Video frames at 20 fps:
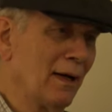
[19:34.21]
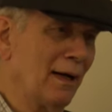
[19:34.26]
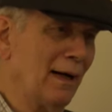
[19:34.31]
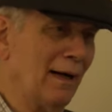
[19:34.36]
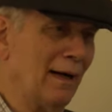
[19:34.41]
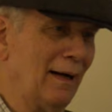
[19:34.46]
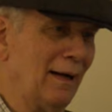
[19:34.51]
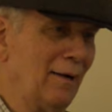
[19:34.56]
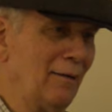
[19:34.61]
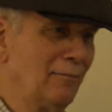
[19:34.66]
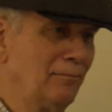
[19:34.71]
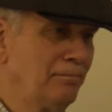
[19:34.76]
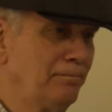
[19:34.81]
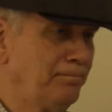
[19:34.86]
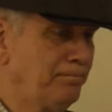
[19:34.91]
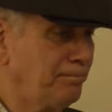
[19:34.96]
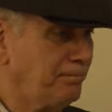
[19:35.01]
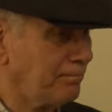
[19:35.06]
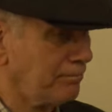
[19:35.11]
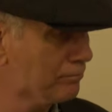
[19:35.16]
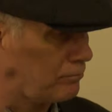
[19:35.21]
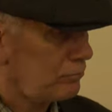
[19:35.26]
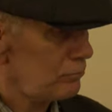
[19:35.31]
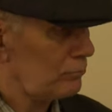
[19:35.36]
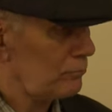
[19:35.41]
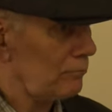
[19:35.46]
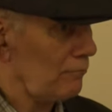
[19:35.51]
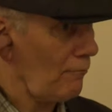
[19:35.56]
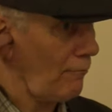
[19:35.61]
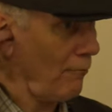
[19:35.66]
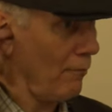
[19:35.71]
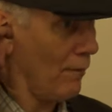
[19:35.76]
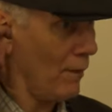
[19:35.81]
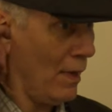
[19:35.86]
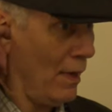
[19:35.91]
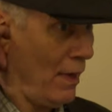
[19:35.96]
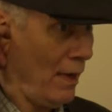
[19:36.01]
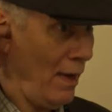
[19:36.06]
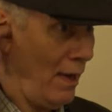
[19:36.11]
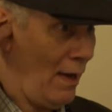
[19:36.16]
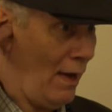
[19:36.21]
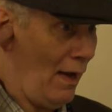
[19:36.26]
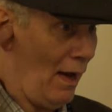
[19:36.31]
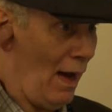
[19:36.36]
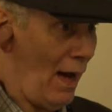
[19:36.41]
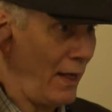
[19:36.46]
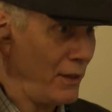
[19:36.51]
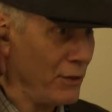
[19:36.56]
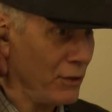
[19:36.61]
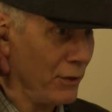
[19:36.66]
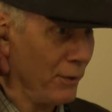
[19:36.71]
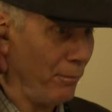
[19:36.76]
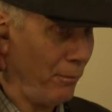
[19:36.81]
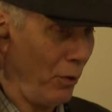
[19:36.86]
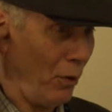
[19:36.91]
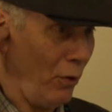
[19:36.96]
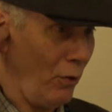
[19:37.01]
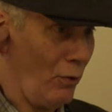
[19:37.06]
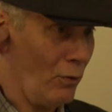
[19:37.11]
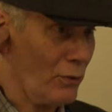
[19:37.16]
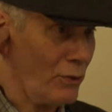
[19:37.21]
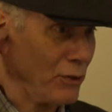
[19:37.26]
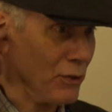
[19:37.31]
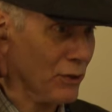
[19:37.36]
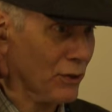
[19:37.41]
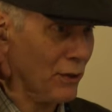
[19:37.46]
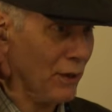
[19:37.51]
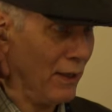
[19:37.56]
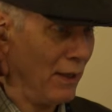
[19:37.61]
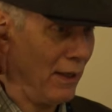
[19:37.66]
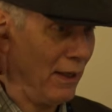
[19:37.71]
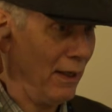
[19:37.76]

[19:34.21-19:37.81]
I suppose